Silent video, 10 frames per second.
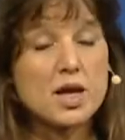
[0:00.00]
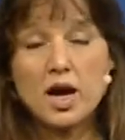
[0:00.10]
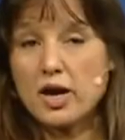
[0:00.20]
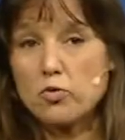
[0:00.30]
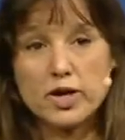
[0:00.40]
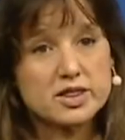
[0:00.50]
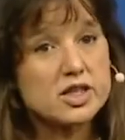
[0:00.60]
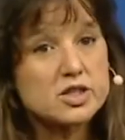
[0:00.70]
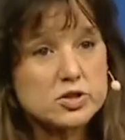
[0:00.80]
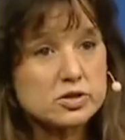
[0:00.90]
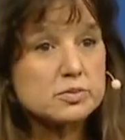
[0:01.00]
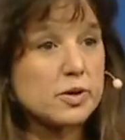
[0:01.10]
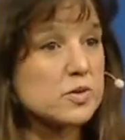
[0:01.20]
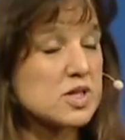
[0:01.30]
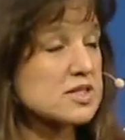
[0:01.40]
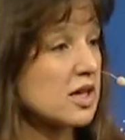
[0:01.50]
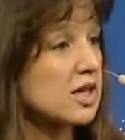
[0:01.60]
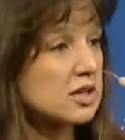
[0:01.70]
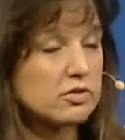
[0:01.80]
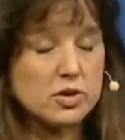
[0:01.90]
I went there during the protests. I
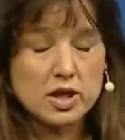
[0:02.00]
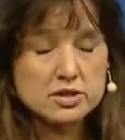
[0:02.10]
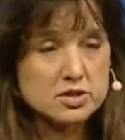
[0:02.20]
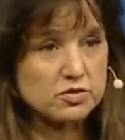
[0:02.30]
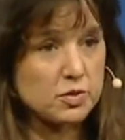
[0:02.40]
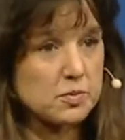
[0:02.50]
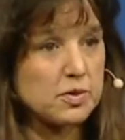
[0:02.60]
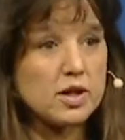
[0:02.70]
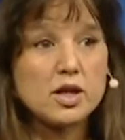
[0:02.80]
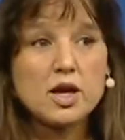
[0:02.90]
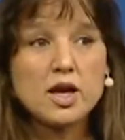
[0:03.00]
interviewed hundreds of people.